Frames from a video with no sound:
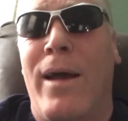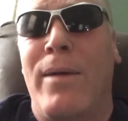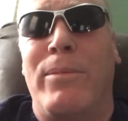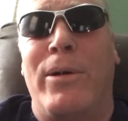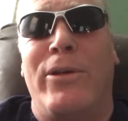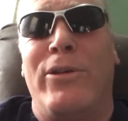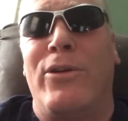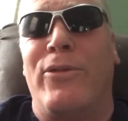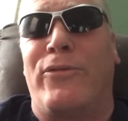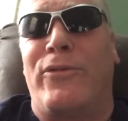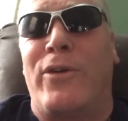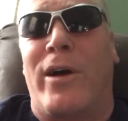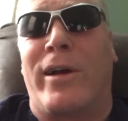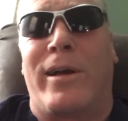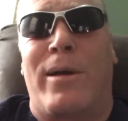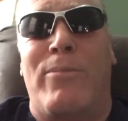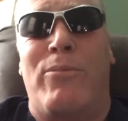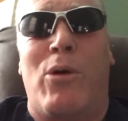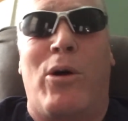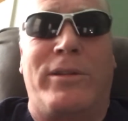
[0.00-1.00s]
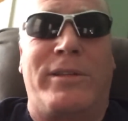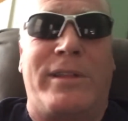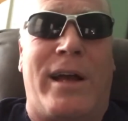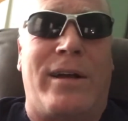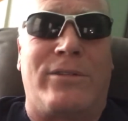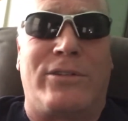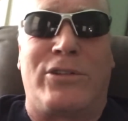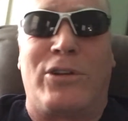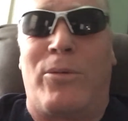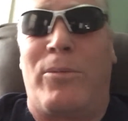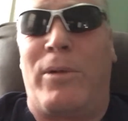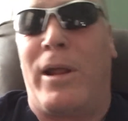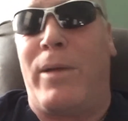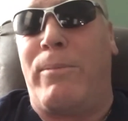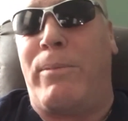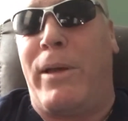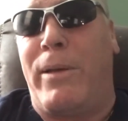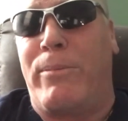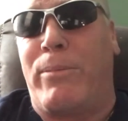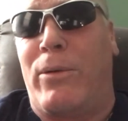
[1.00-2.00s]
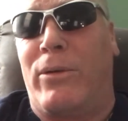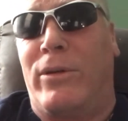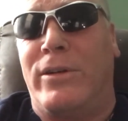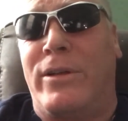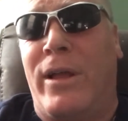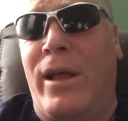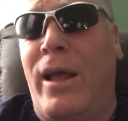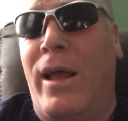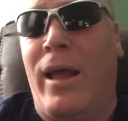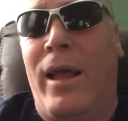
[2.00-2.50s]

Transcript: But you fucking brought down so many people and